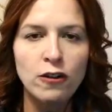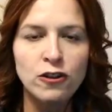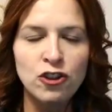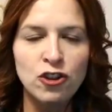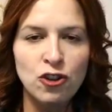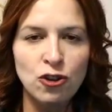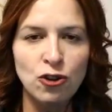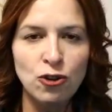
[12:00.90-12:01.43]

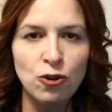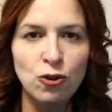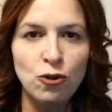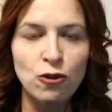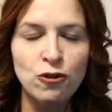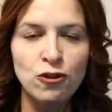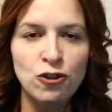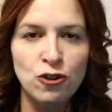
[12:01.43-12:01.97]

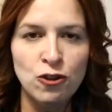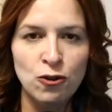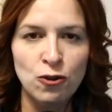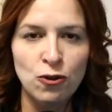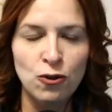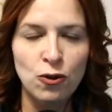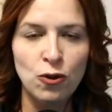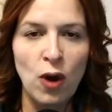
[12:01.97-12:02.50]
to
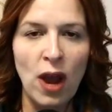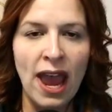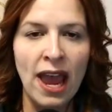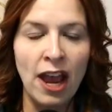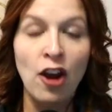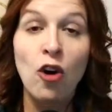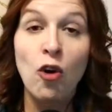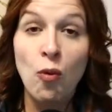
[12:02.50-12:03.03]
do
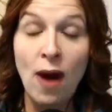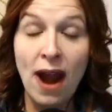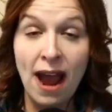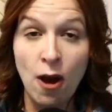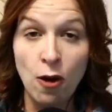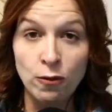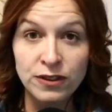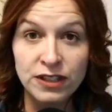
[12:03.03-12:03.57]
a
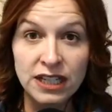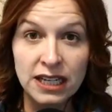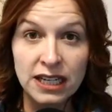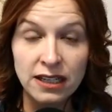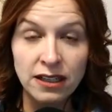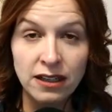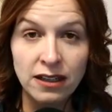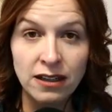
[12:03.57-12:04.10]
grounding